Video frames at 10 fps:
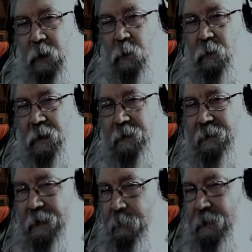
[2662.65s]
a
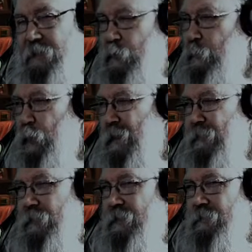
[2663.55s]
little bit too
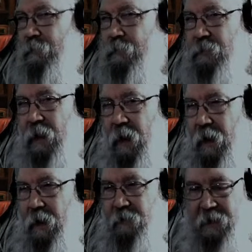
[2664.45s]
brief,
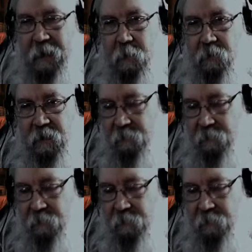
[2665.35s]
like Alan